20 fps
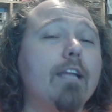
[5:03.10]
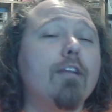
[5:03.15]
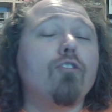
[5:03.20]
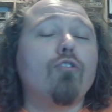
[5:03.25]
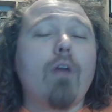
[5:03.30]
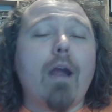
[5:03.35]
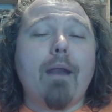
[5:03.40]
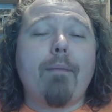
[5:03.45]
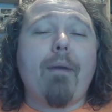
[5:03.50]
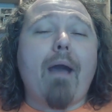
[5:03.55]

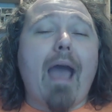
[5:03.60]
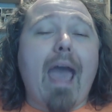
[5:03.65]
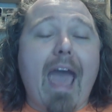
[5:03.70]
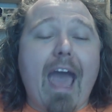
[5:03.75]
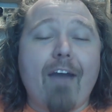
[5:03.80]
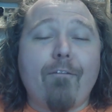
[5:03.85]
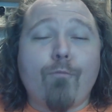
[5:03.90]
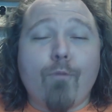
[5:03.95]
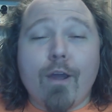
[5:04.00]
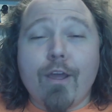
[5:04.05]
great about
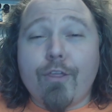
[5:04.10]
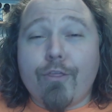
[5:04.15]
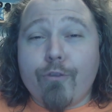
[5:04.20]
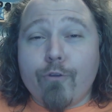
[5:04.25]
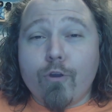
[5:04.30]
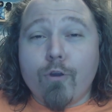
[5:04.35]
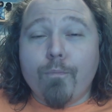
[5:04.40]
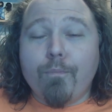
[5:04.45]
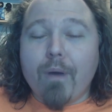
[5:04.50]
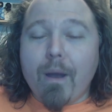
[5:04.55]
halfway
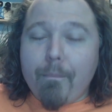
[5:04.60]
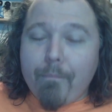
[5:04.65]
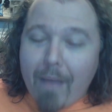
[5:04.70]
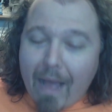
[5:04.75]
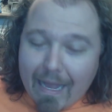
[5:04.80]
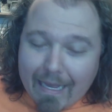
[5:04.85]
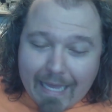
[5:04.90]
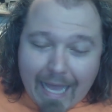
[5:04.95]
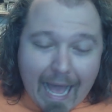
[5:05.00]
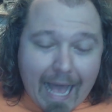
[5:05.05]
through, but
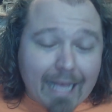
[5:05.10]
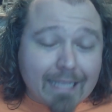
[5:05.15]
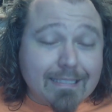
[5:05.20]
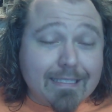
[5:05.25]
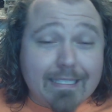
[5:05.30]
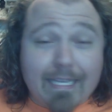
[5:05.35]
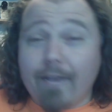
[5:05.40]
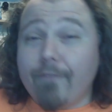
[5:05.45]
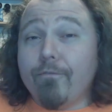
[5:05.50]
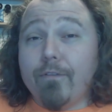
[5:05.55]
my
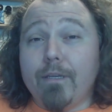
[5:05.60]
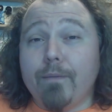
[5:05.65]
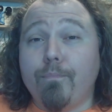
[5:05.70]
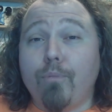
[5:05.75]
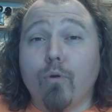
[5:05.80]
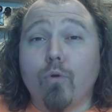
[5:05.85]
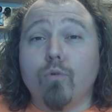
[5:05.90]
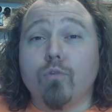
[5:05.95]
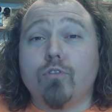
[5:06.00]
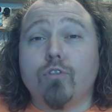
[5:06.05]
guys definitely
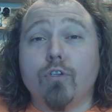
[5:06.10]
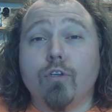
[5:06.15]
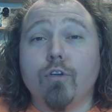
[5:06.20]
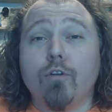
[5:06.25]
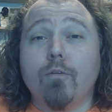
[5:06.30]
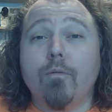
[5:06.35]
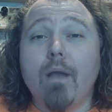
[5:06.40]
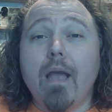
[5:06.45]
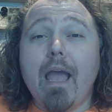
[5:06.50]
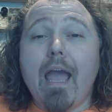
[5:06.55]
pulled
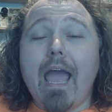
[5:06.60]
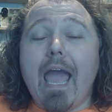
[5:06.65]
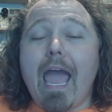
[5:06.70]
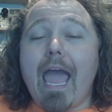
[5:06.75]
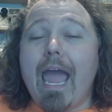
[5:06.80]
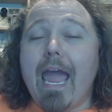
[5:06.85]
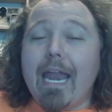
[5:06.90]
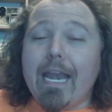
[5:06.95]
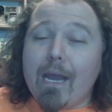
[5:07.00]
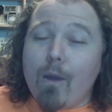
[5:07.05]
through.
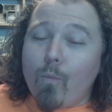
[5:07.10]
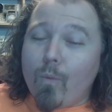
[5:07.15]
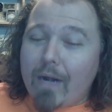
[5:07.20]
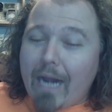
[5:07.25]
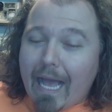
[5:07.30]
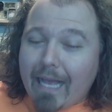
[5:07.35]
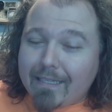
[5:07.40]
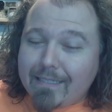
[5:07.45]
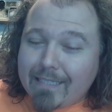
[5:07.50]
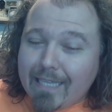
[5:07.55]
And when
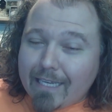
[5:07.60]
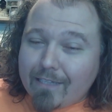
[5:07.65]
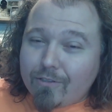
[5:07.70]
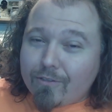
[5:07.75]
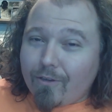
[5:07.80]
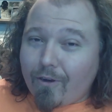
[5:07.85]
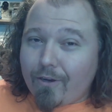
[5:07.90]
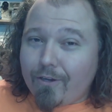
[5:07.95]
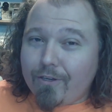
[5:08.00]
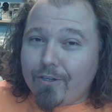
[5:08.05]
I say
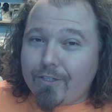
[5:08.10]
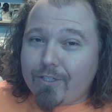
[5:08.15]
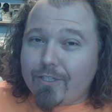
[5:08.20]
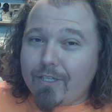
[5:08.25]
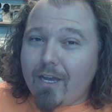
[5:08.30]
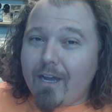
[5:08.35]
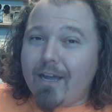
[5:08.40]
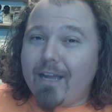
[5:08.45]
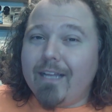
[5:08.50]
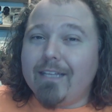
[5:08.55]
start your
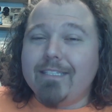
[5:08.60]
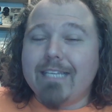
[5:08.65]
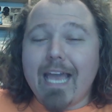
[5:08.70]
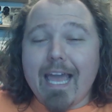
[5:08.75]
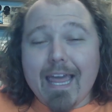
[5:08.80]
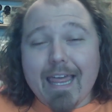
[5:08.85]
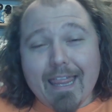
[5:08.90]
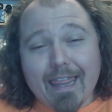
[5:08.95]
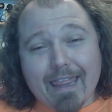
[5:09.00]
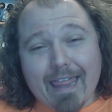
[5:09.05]
studs,
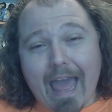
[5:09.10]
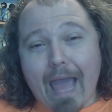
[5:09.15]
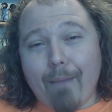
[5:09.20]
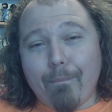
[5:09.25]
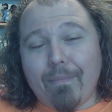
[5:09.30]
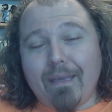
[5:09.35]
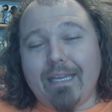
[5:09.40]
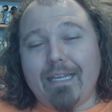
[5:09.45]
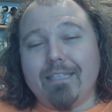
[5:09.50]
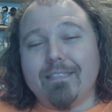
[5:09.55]
that
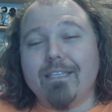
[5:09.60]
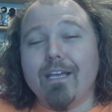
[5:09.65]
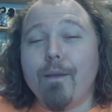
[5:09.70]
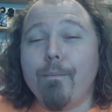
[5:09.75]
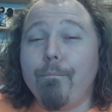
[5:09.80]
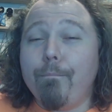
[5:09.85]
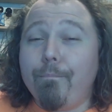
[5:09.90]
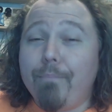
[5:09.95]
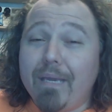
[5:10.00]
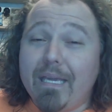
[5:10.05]
means
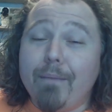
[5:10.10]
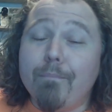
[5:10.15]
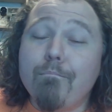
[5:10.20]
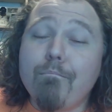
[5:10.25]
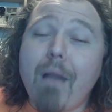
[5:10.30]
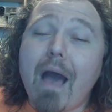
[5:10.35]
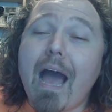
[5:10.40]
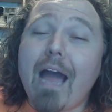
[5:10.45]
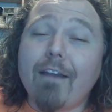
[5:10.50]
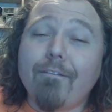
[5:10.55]
be
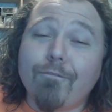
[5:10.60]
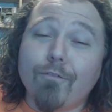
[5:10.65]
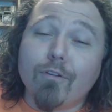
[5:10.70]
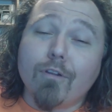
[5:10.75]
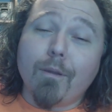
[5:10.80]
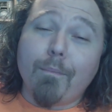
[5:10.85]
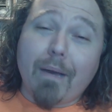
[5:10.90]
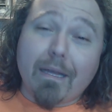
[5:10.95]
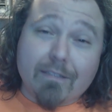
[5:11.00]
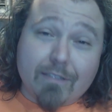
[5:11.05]

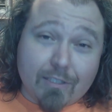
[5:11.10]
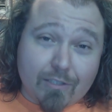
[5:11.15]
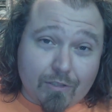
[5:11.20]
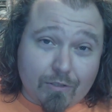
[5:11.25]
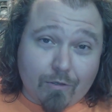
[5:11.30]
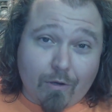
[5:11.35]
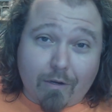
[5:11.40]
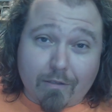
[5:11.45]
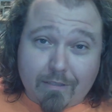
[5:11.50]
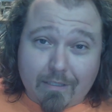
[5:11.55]
mindful about the
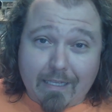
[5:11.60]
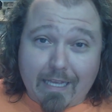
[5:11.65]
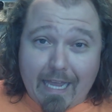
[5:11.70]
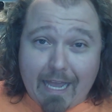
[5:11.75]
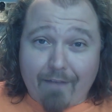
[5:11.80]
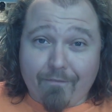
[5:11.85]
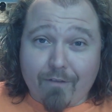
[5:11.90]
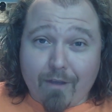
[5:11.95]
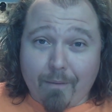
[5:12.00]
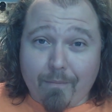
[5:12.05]
starts that they
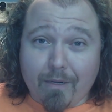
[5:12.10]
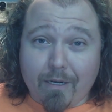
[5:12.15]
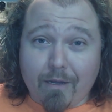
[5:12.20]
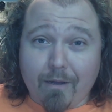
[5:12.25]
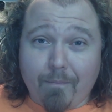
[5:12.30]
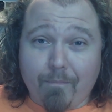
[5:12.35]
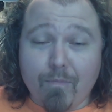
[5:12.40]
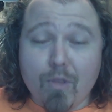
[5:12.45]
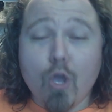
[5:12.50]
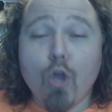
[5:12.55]
have coming
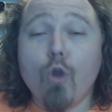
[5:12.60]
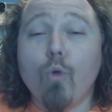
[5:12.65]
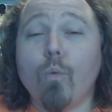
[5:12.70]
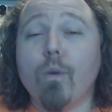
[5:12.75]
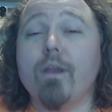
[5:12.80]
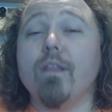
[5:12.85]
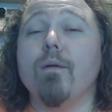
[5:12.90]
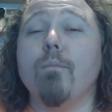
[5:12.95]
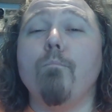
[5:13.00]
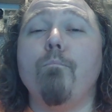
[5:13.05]
up.
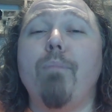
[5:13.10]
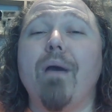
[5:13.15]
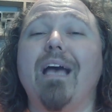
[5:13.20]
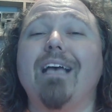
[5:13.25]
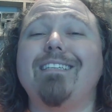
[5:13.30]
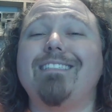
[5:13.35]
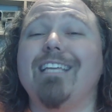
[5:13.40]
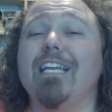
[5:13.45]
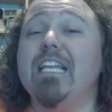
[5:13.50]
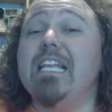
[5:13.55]
One of the
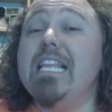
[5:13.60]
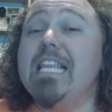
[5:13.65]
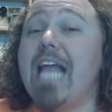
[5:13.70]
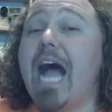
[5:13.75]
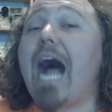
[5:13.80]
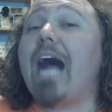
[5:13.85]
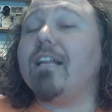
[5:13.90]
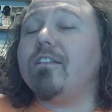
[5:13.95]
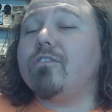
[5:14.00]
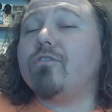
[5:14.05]
best
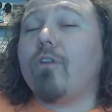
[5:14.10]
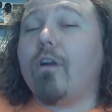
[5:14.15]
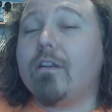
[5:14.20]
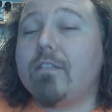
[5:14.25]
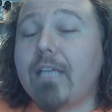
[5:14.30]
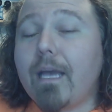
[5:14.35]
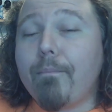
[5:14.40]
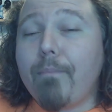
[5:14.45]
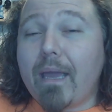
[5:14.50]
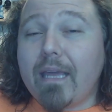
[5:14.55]

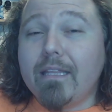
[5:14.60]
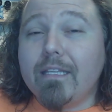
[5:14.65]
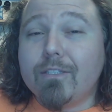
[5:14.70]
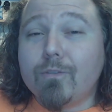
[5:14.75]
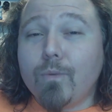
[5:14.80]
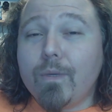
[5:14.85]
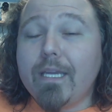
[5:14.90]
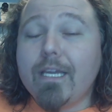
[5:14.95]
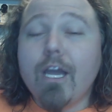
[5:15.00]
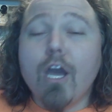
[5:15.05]
non-starts I made this
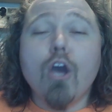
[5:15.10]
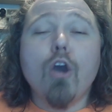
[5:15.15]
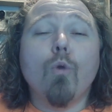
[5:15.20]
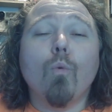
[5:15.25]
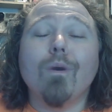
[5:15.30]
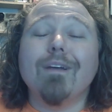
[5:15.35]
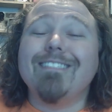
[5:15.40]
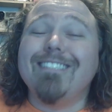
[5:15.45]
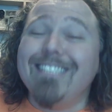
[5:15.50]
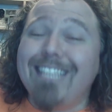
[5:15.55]
week
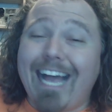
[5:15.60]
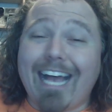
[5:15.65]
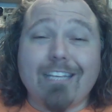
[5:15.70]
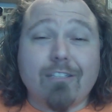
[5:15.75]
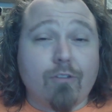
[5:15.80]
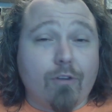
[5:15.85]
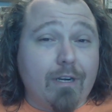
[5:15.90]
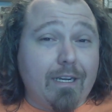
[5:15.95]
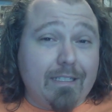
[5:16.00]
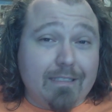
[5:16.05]
was not
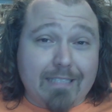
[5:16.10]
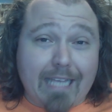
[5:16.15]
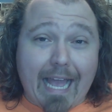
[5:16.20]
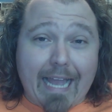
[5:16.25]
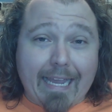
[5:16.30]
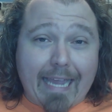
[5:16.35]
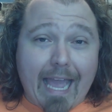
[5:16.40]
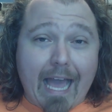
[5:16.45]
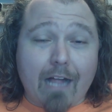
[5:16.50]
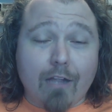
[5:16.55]
starting
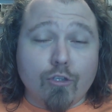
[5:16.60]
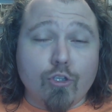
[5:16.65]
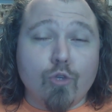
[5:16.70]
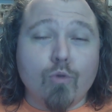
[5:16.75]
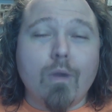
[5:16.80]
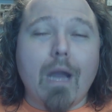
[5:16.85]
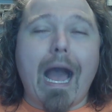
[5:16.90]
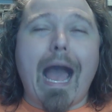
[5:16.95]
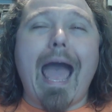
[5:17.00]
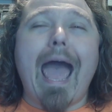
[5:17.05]
Zach Gallen, who
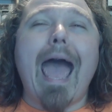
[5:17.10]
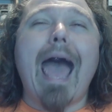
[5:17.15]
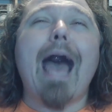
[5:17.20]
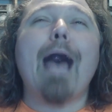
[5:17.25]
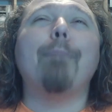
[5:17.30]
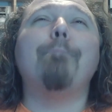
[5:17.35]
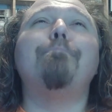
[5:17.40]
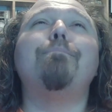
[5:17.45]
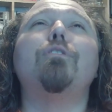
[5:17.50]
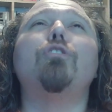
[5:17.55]
got
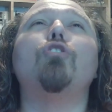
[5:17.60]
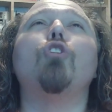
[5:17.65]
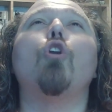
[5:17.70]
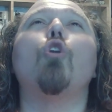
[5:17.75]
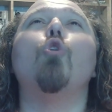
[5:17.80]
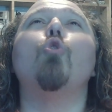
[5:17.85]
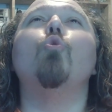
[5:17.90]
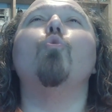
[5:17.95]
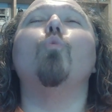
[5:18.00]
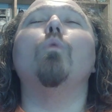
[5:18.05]

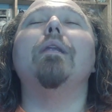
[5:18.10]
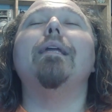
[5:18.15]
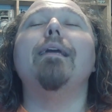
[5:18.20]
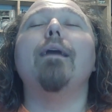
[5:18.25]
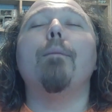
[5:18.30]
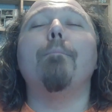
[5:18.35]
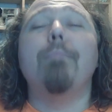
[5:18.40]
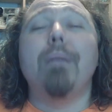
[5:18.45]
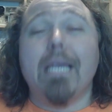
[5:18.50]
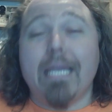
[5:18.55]
absolutely
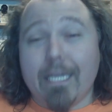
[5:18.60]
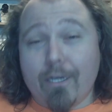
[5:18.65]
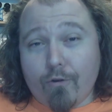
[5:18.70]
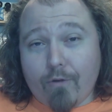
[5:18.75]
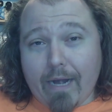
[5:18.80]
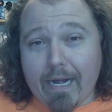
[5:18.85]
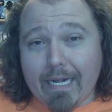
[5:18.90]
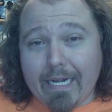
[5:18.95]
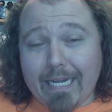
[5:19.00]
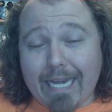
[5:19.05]

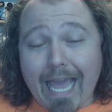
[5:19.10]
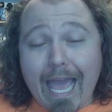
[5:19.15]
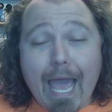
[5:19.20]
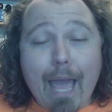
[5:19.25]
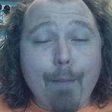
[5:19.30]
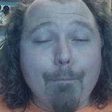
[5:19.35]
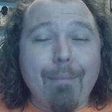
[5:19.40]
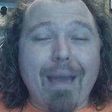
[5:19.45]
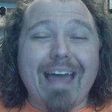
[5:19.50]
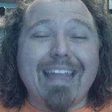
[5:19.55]
obliterated
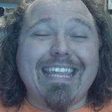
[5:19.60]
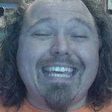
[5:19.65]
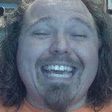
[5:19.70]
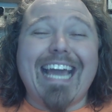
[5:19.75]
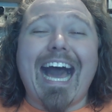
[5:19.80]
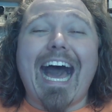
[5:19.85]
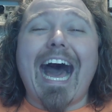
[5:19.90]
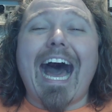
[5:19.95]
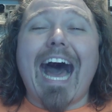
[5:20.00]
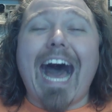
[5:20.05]
by the
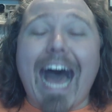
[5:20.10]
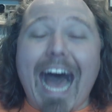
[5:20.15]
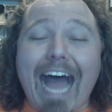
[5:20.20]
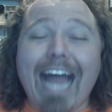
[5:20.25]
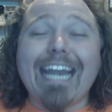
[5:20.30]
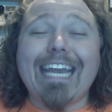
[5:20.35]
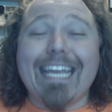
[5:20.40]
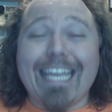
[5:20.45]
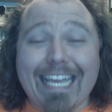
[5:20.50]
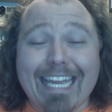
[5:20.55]

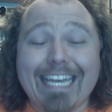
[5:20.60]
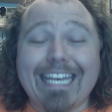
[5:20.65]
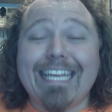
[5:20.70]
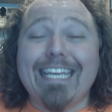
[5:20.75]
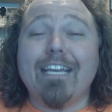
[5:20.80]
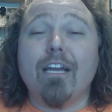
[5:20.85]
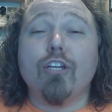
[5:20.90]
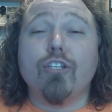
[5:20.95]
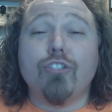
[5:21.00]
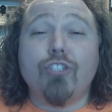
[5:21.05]

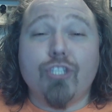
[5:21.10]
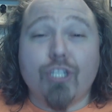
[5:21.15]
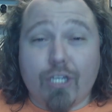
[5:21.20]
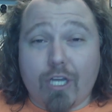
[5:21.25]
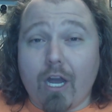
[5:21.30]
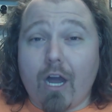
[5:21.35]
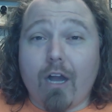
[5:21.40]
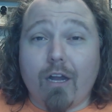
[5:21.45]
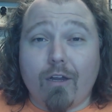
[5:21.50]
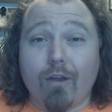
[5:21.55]
hot-hitting
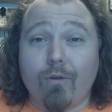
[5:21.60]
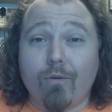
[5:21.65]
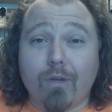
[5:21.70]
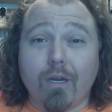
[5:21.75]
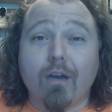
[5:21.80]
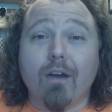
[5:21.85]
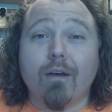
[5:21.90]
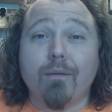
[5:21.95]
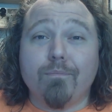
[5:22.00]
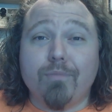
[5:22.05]
Chicago
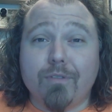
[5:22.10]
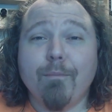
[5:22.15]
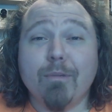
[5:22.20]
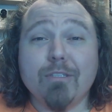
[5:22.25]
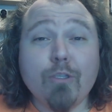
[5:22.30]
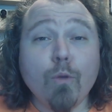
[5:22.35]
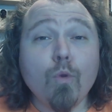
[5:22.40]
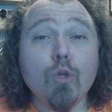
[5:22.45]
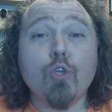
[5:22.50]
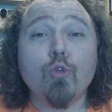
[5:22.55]
Cubs. But
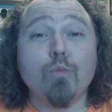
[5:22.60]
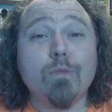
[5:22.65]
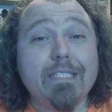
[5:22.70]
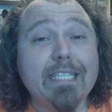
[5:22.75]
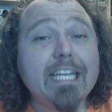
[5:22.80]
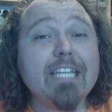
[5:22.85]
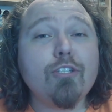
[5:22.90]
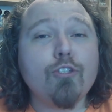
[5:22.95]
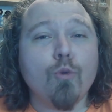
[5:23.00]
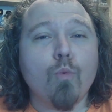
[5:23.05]
someone who
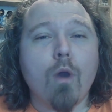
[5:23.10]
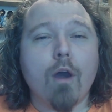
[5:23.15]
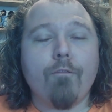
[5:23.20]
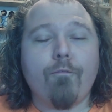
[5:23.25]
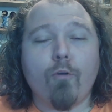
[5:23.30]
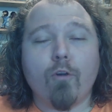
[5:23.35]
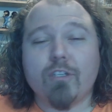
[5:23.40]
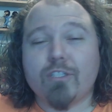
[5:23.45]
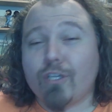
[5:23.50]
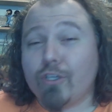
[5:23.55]
did do well
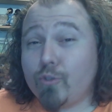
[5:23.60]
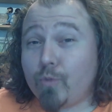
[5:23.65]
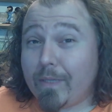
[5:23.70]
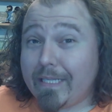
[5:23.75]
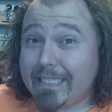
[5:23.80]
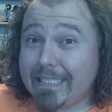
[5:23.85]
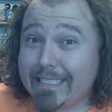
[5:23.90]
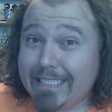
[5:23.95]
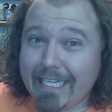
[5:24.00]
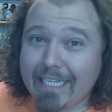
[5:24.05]
for us, because we
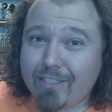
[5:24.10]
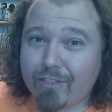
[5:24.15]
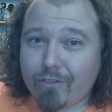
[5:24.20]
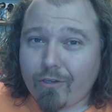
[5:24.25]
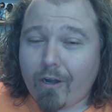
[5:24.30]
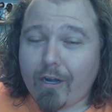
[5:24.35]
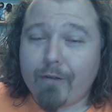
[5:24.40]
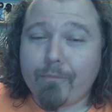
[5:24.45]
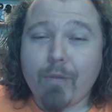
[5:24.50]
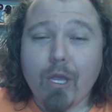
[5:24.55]
did
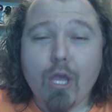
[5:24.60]
start him,